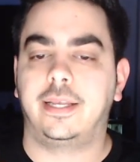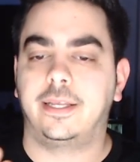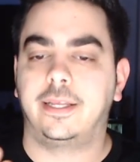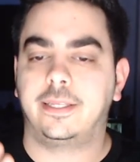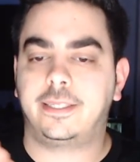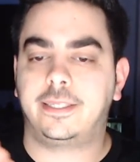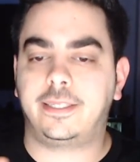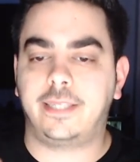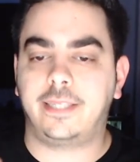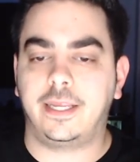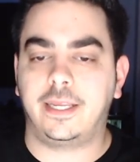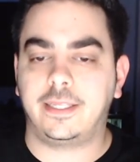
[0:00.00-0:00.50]

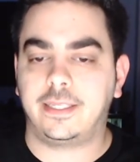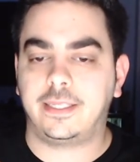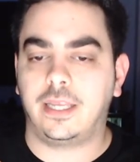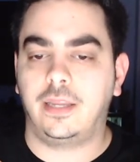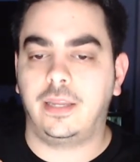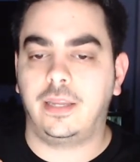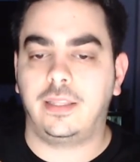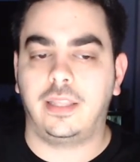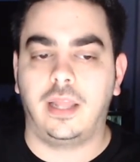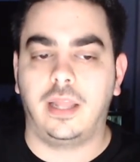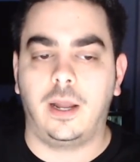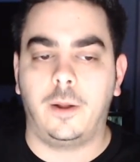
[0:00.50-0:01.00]
sense
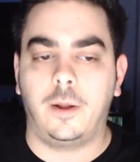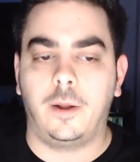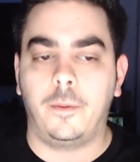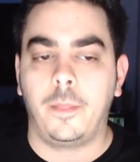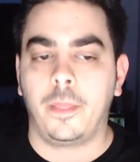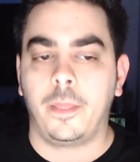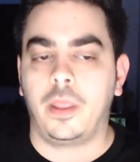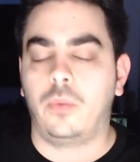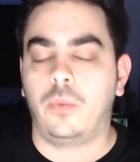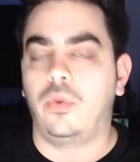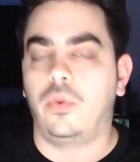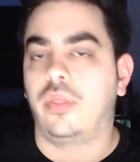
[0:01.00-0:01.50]
right now
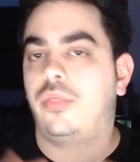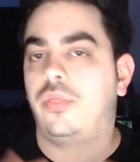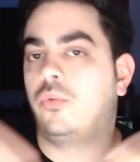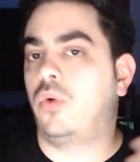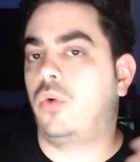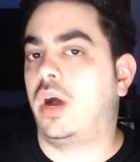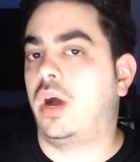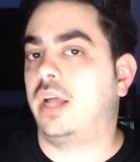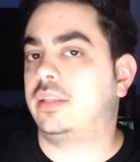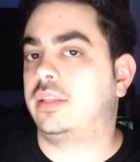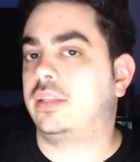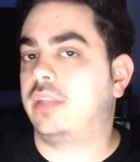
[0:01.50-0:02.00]
with
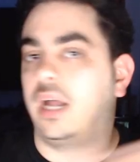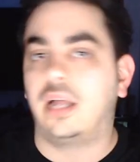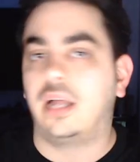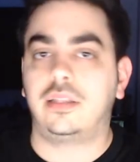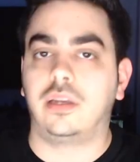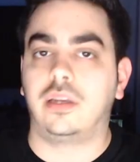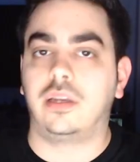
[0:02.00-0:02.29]
what other